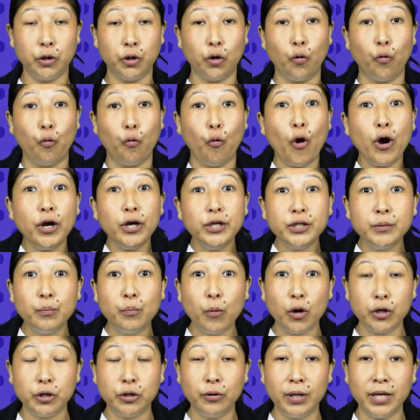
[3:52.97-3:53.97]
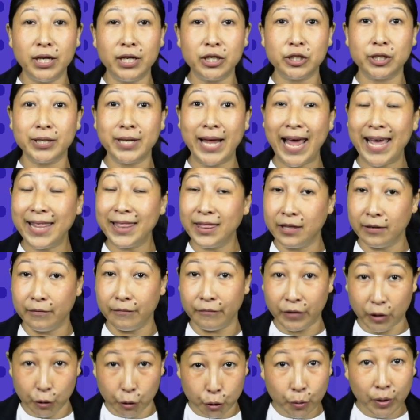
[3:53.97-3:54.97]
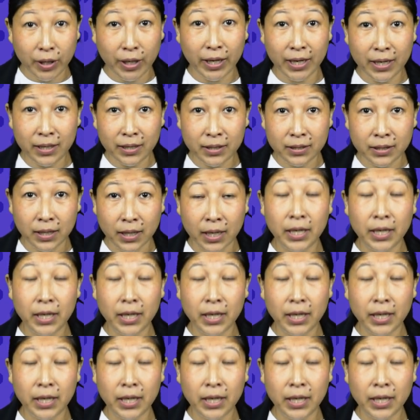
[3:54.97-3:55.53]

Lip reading: your voice modulation and the visual aid,